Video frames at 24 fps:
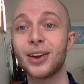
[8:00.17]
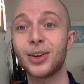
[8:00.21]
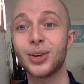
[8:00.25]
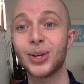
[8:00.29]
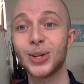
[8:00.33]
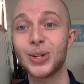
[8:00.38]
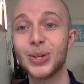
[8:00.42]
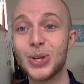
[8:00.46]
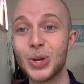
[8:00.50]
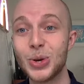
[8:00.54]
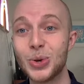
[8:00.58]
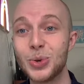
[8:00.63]

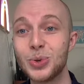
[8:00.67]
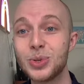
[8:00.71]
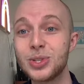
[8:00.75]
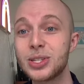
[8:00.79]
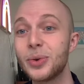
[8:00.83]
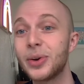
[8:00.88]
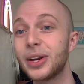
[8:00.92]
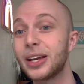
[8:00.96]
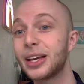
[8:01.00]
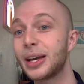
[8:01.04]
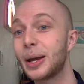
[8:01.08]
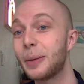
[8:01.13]
good news so
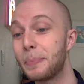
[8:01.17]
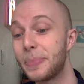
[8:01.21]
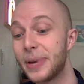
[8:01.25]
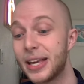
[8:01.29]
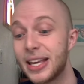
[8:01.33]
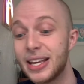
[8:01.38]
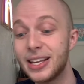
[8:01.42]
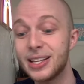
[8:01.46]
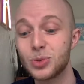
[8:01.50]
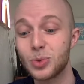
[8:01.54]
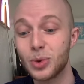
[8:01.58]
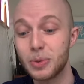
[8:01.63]
it
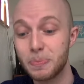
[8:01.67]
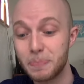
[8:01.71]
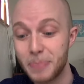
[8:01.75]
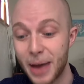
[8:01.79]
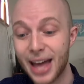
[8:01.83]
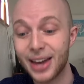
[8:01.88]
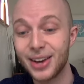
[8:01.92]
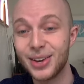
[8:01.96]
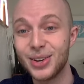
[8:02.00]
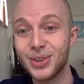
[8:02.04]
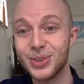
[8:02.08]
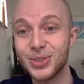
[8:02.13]
competes with
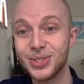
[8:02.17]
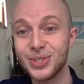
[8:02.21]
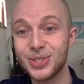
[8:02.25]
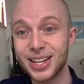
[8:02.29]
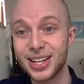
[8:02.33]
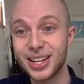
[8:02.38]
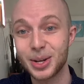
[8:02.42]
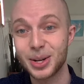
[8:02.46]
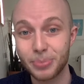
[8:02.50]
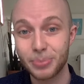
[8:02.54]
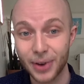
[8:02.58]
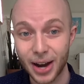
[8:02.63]
bad news in
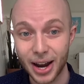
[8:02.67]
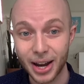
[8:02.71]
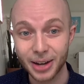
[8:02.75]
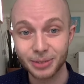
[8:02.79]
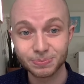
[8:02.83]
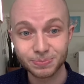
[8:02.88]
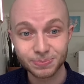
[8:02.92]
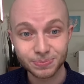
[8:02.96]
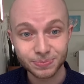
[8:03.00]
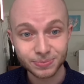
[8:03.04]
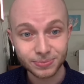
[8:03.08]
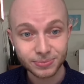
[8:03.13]
your brain.
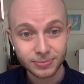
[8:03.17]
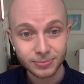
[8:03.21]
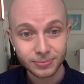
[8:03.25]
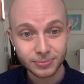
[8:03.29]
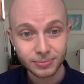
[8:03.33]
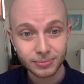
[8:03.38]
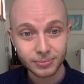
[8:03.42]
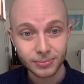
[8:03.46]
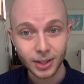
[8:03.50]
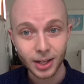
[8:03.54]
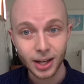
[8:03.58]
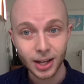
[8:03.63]

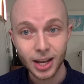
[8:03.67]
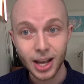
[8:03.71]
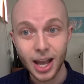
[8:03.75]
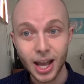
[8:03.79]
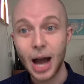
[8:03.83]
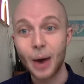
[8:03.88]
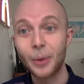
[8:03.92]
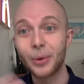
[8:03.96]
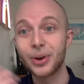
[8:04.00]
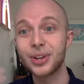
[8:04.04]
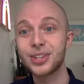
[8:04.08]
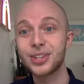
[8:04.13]
I want to